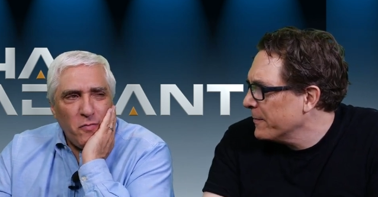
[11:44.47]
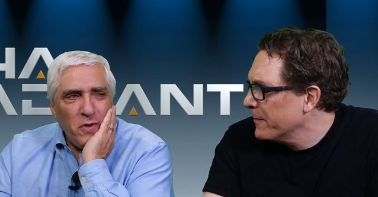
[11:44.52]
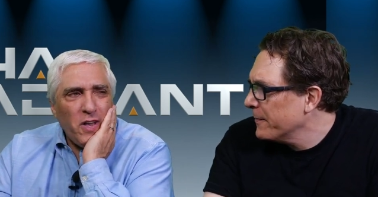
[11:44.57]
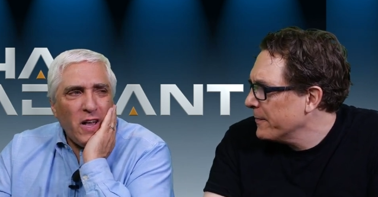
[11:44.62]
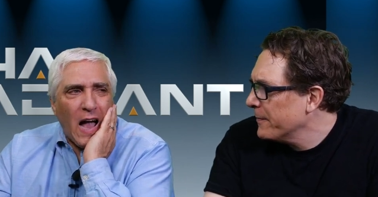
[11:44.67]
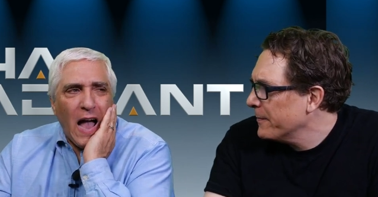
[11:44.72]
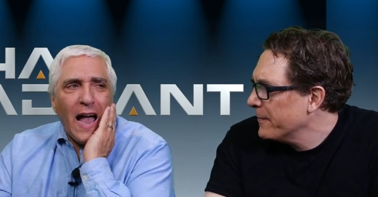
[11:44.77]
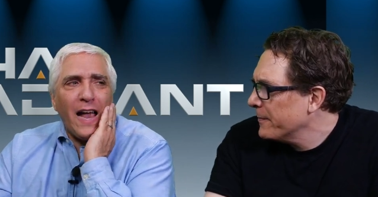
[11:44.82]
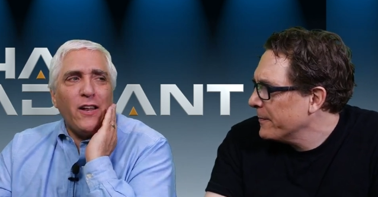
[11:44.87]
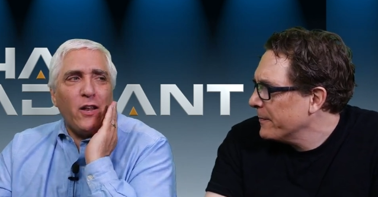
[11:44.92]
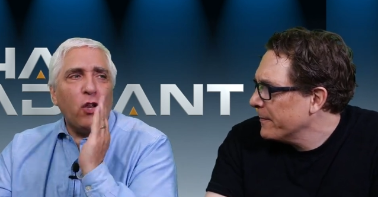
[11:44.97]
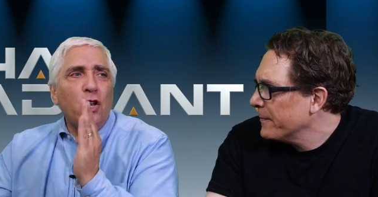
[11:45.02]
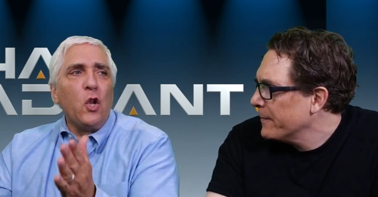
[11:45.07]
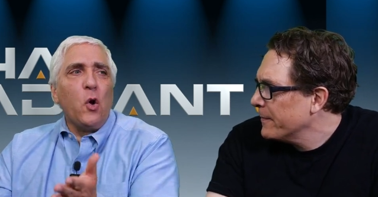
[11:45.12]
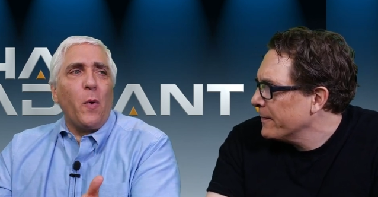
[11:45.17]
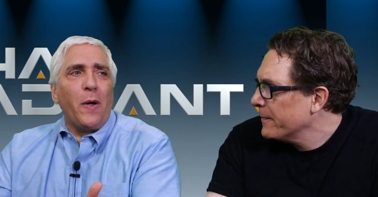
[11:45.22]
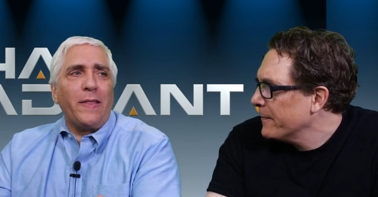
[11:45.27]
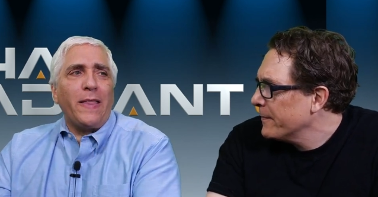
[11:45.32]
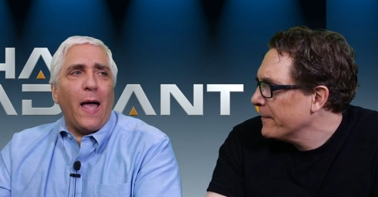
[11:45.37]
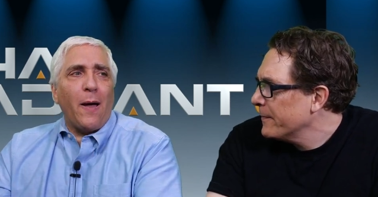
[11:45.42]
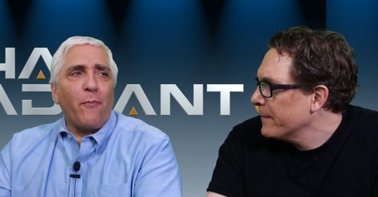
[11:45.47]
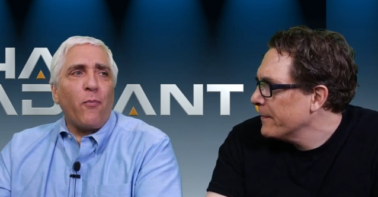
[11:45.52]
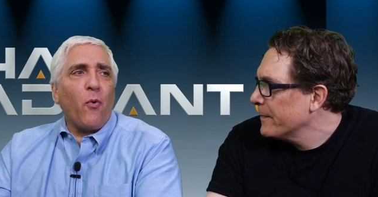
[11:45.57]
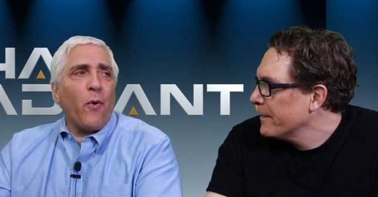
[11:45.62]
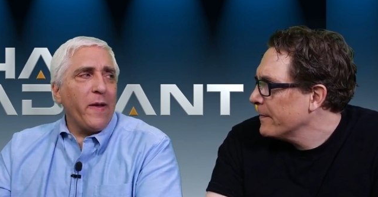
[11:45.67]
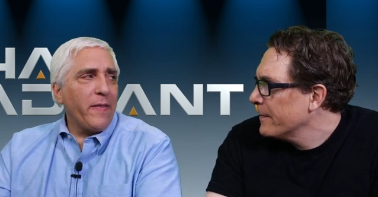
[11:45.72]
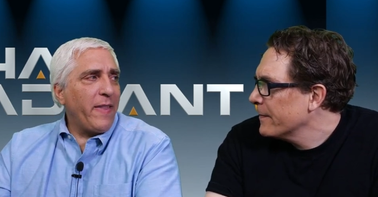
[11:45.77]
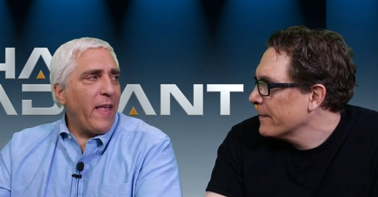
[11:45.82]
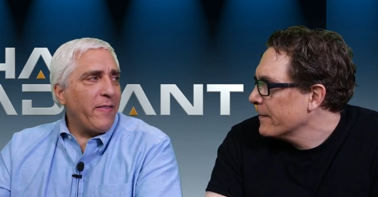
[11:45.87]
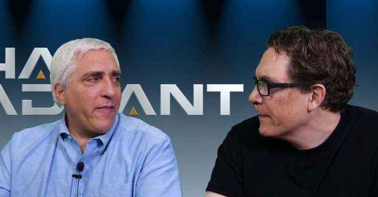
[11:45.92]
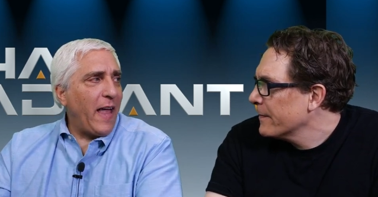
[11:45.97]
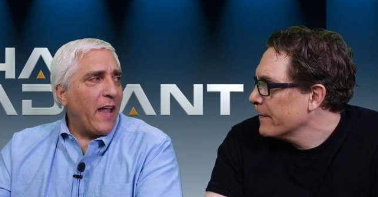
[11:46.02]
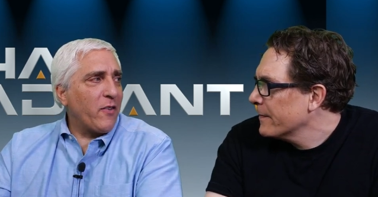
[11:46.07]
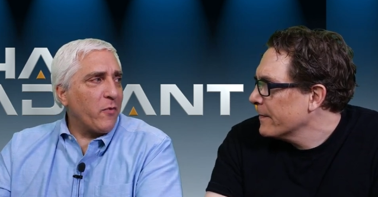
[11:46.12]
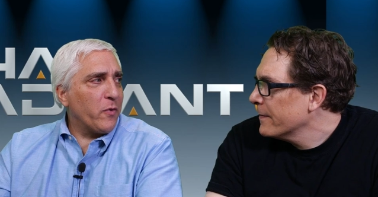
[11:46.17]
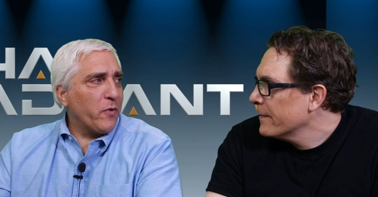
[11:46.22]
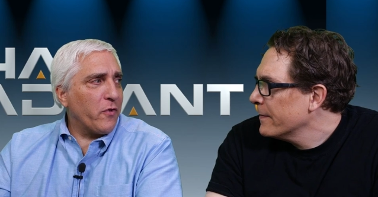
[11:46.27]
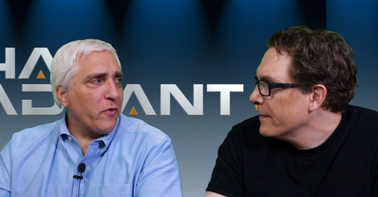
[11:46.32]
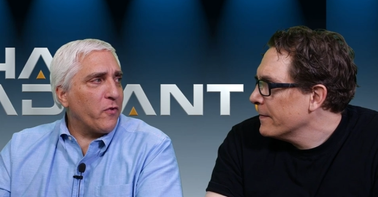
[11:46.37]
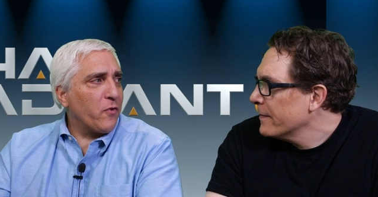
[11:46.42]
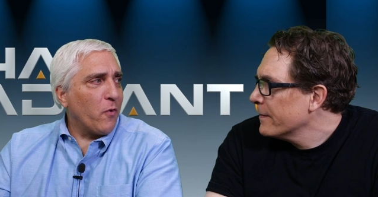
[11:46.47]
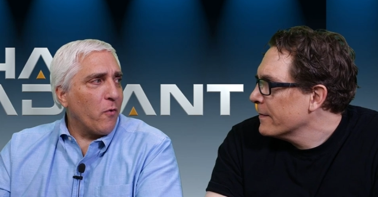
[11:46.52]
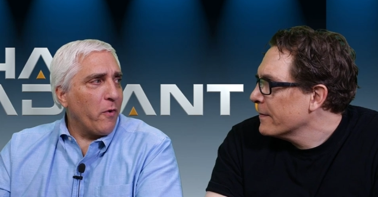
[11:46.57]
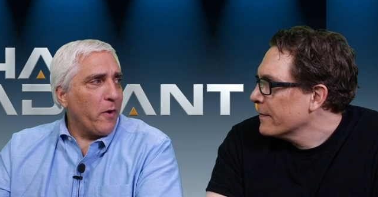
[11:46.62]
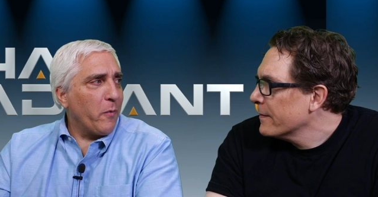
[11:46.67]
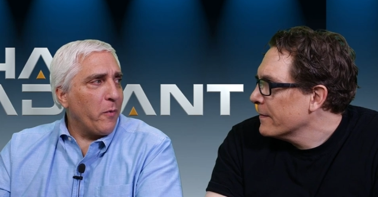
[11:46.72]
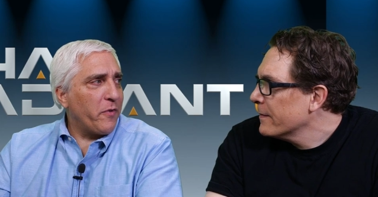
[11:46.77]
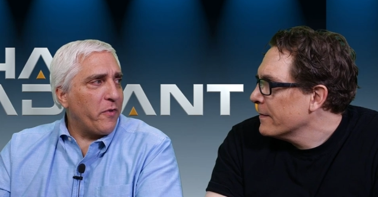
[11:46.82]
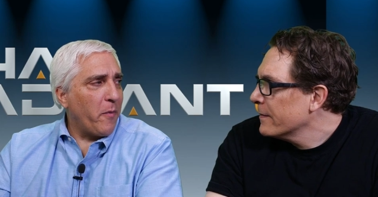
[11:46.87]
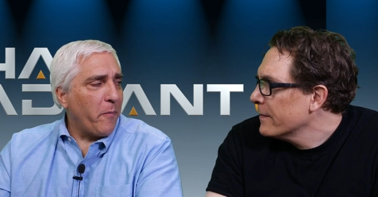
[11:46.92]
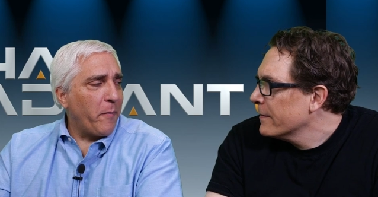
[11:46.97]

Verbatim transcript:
Speaker 1: We kind of knew at that point that that's what the story was